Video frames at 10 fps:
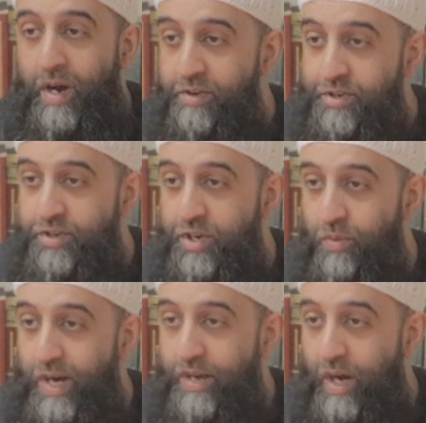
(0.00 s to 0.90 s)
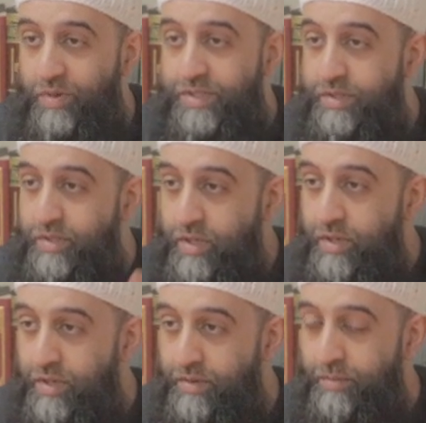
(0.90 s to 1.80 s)
marriage in Shawwal, and I was
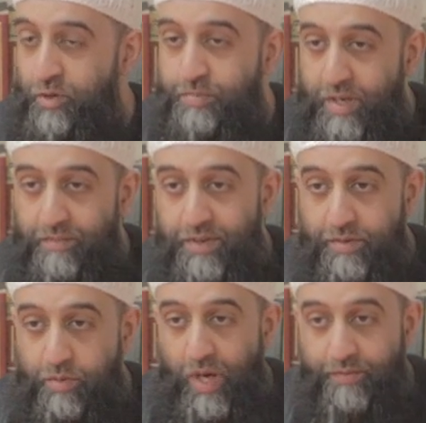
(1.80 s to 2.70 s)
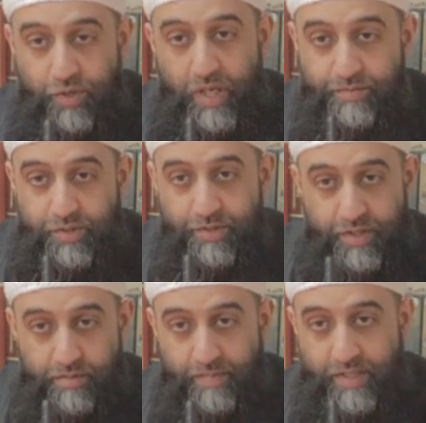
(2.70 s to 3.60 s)
the, the most beloved wife to him, so it
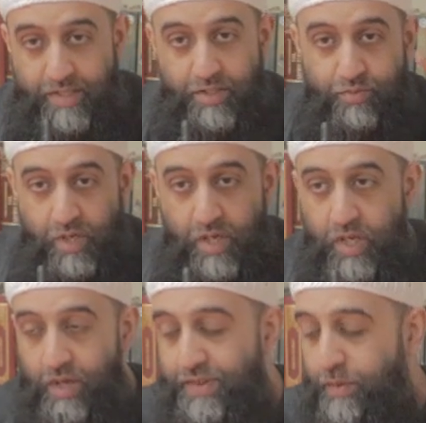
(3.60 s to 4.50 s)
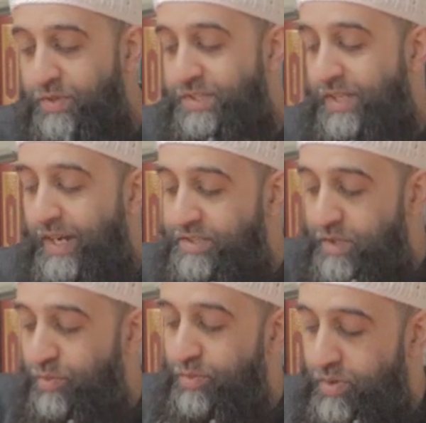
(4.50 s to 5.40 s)
doesn't make sense if that was the case,
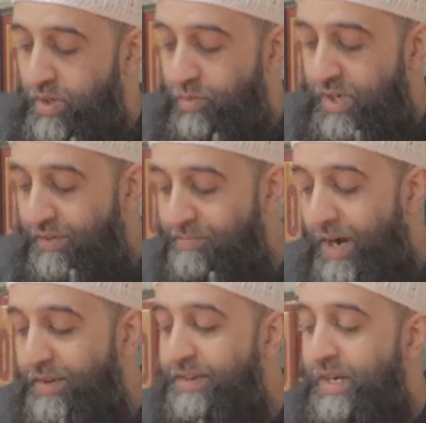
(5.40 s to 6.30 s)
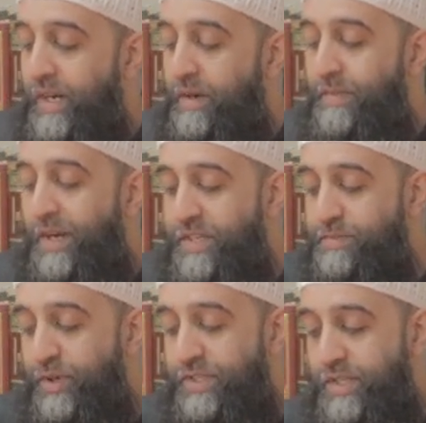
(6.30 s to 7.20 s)
he, would, he wouldn't have married me at this
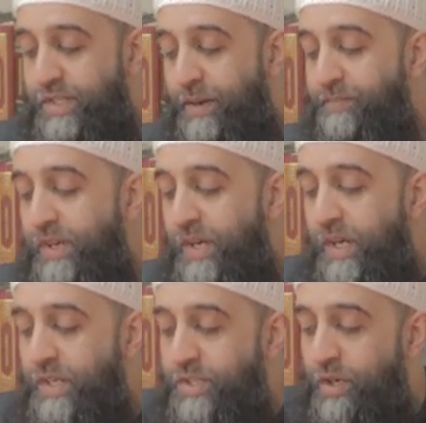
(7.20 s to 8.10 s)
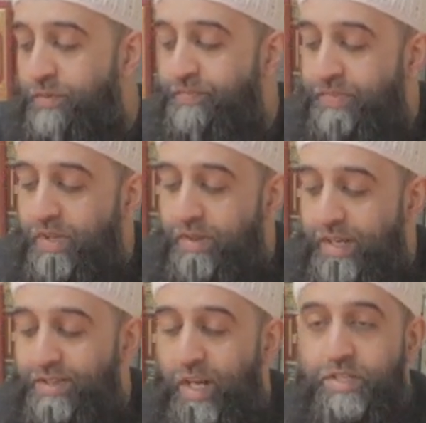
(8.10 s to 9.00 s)
point in time. So
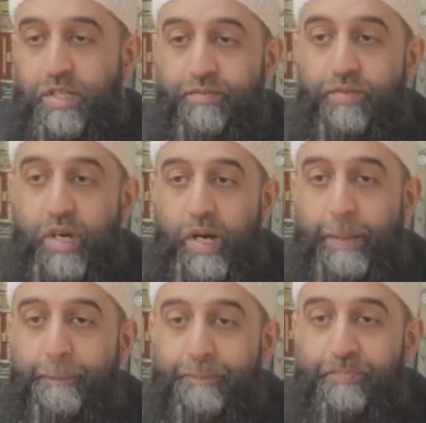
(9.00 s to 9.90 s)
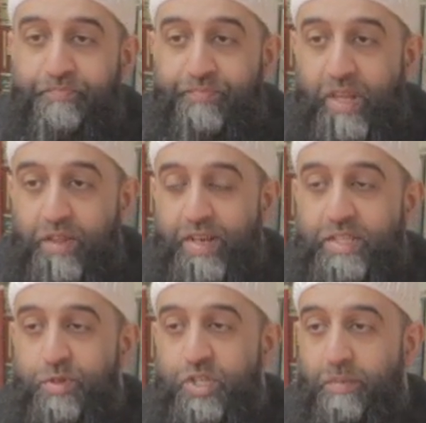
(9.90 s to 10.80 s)
there's lots of um,
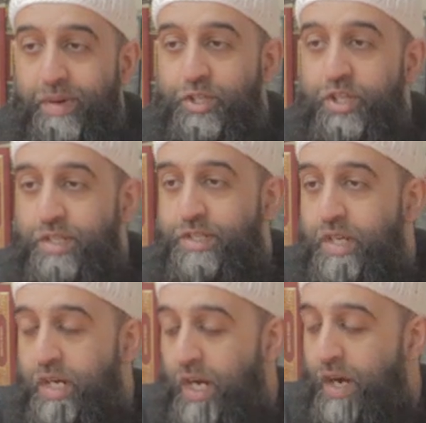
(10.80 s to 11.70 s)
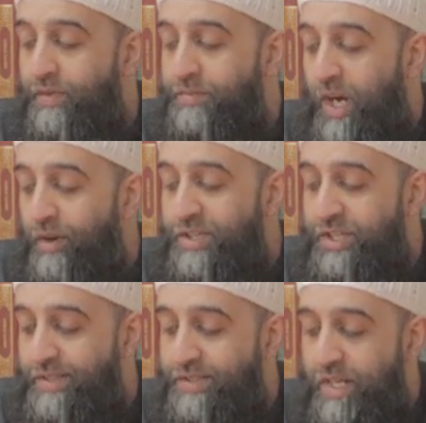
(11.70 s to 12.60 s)
things which are mentioned uh, from the
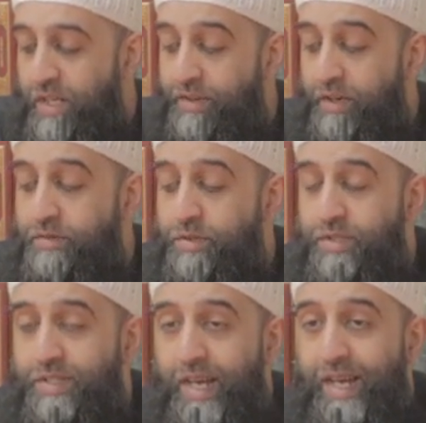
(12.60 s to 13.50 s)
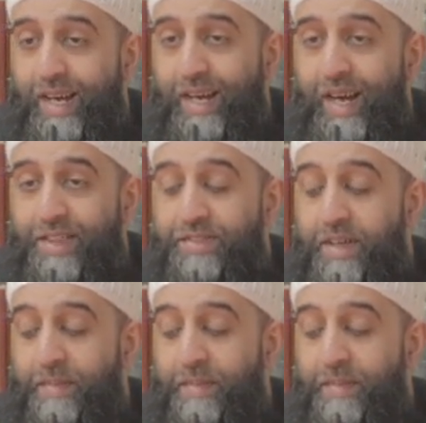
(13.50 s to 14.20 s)
origins. They also say uh,